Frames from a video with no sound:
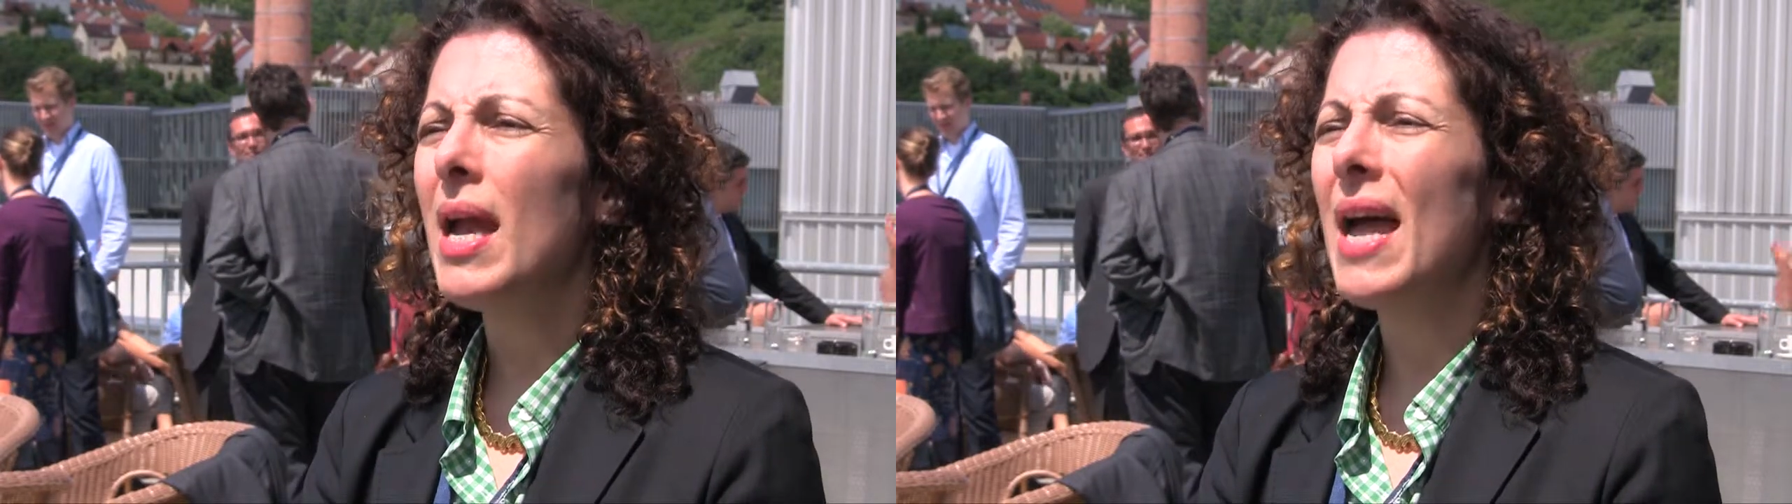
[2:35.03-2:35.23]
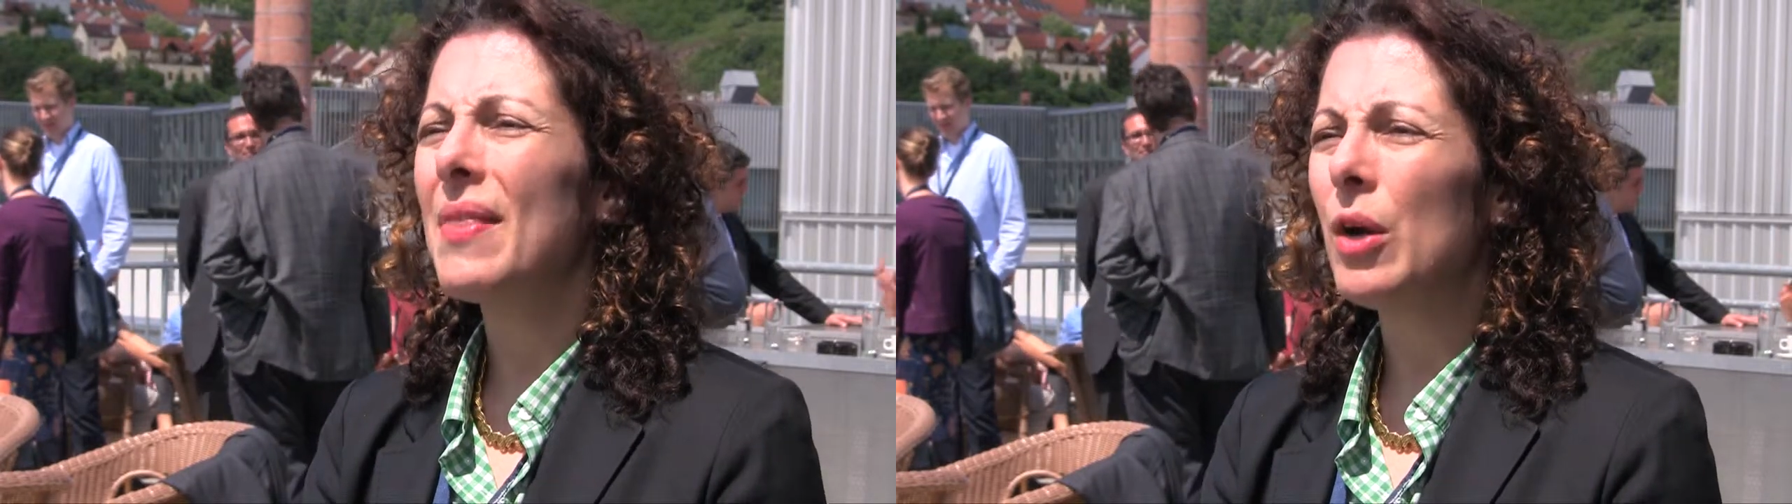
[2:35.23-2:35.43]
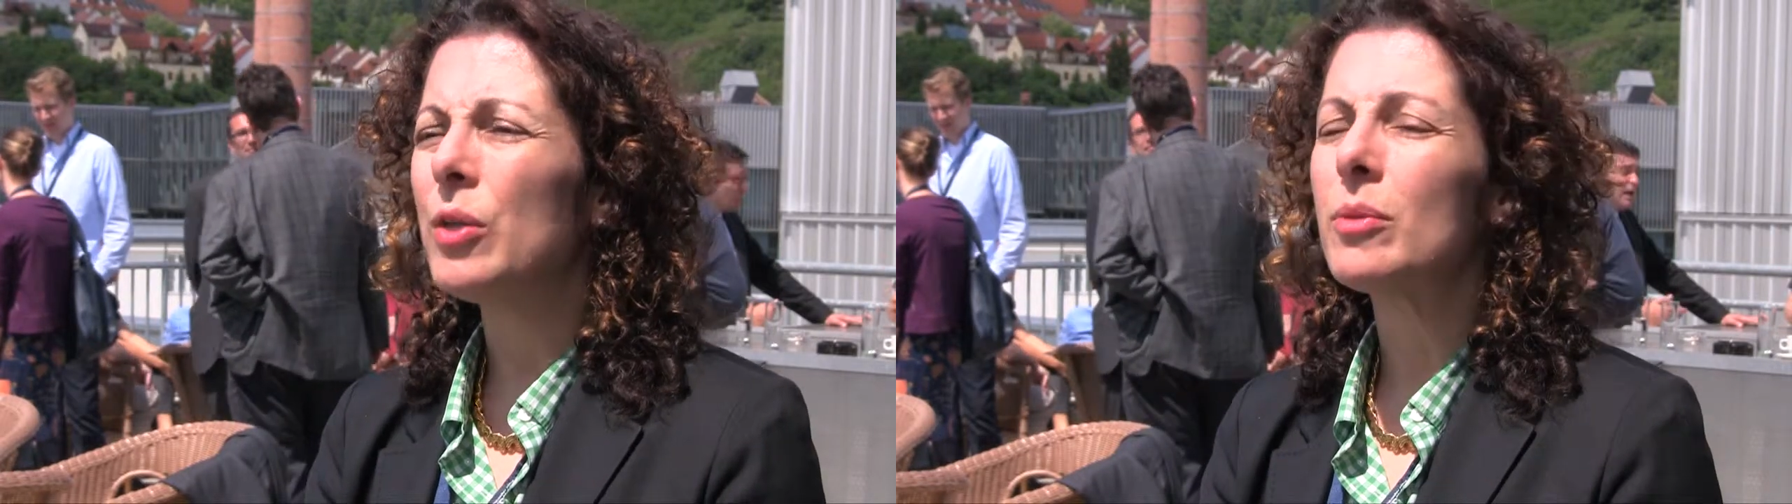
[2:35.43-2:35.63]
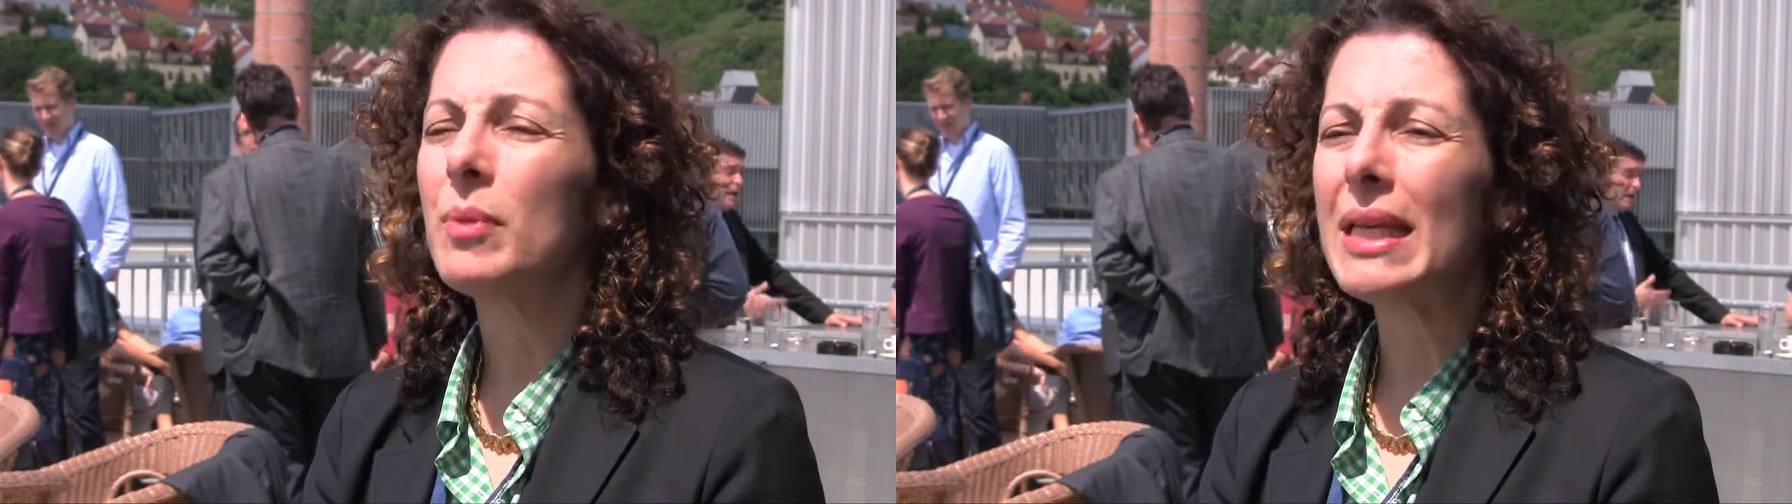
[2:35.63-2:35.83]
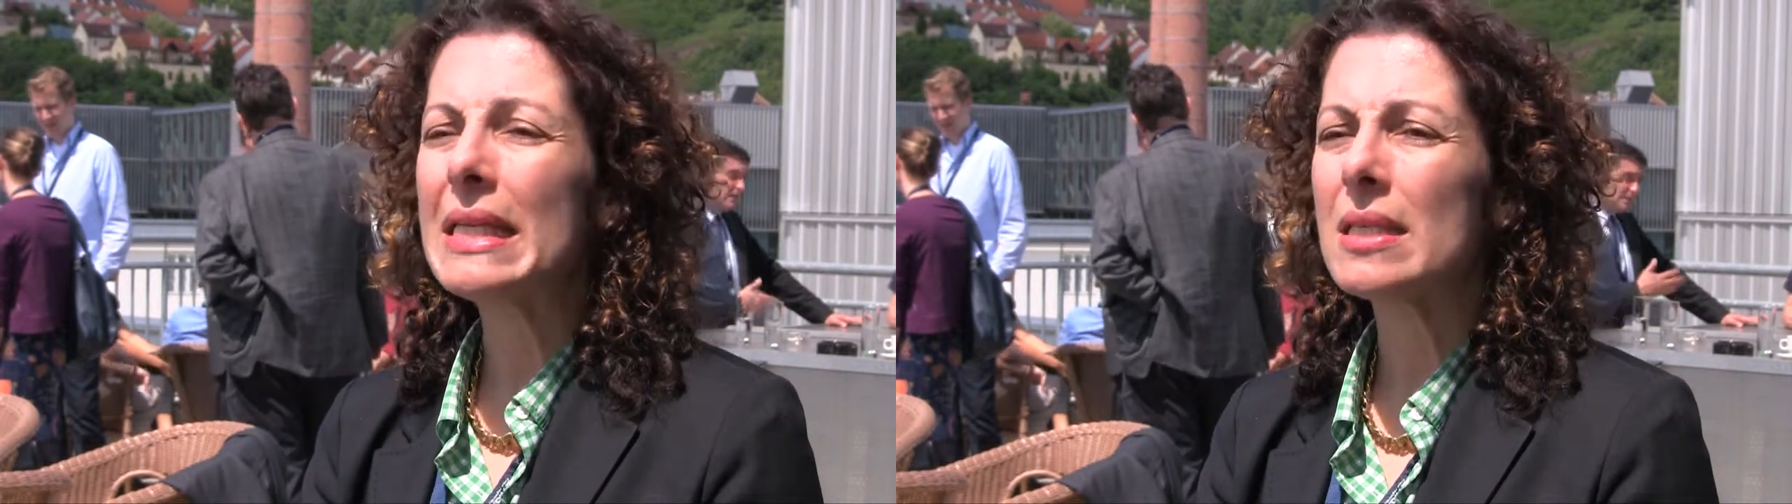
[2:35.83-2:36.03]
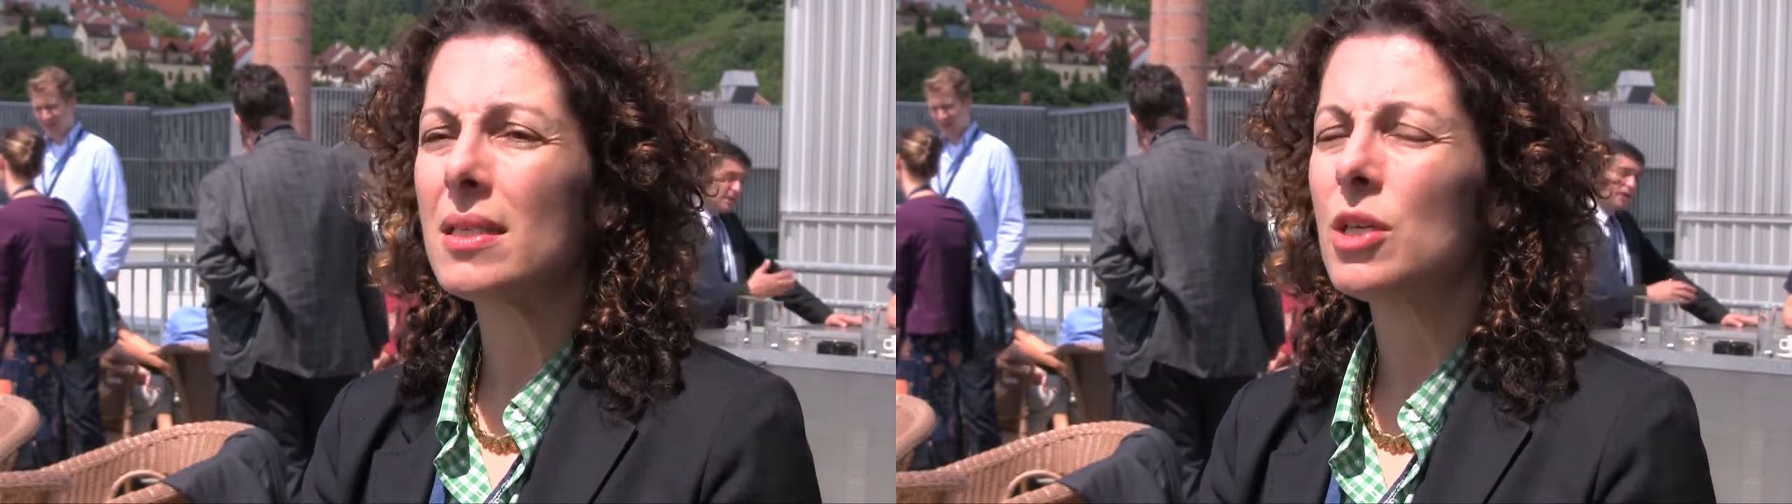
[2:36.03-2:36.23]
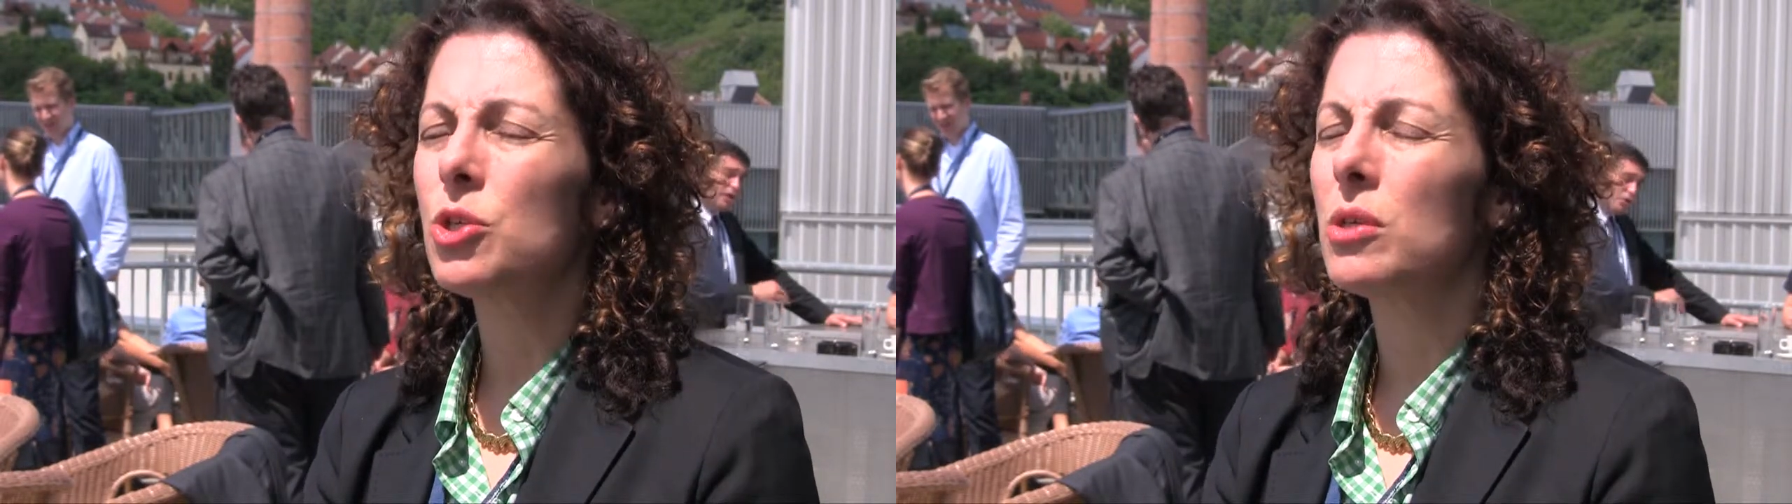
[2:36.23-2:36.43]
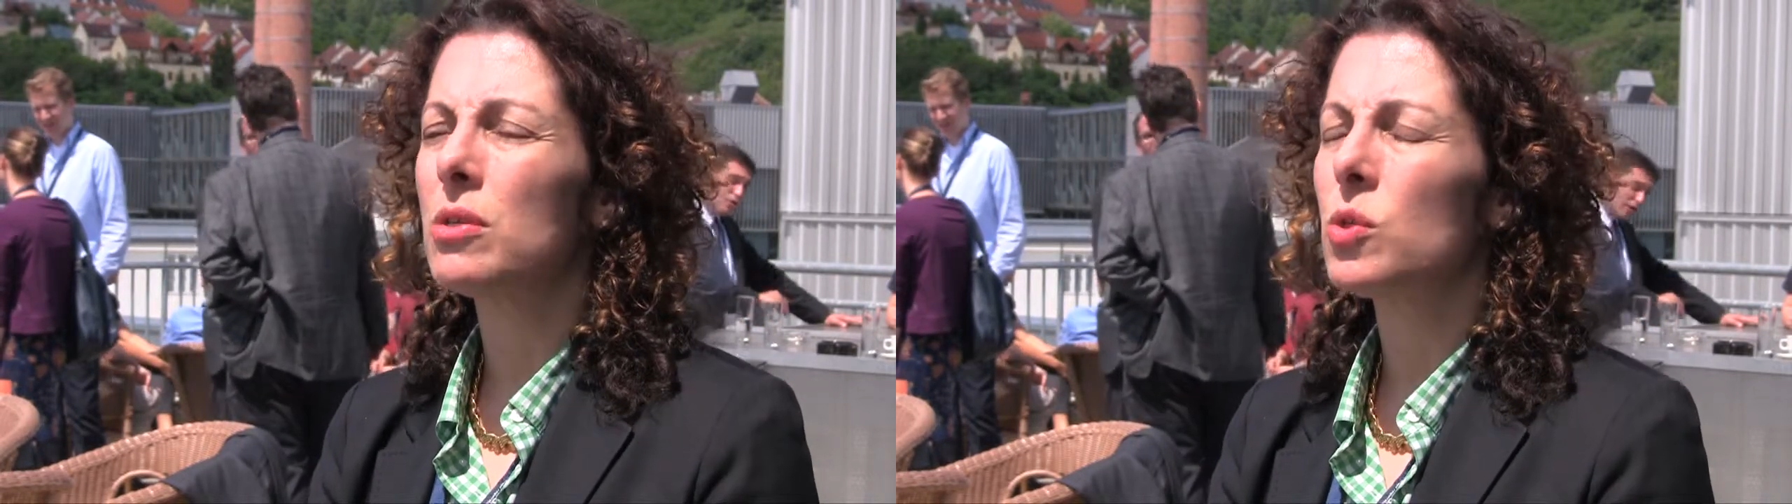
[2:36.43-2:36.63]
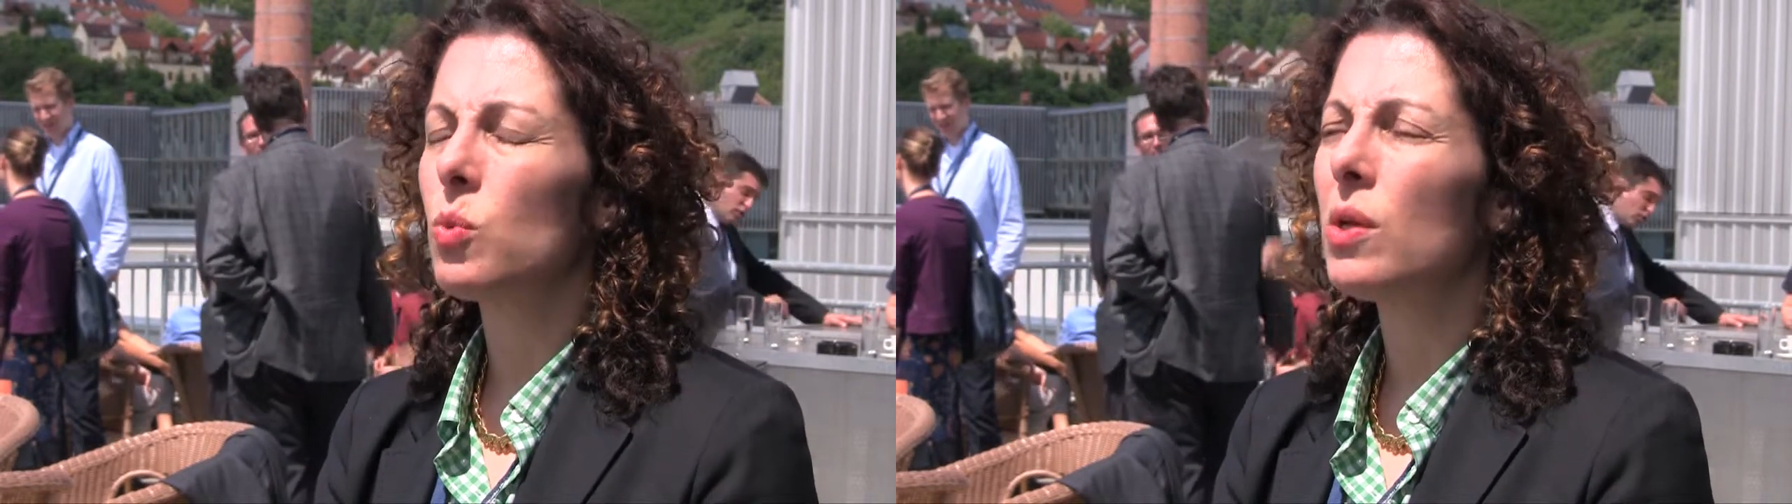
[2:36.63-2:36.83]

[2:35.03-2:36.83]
and that ultimately decisions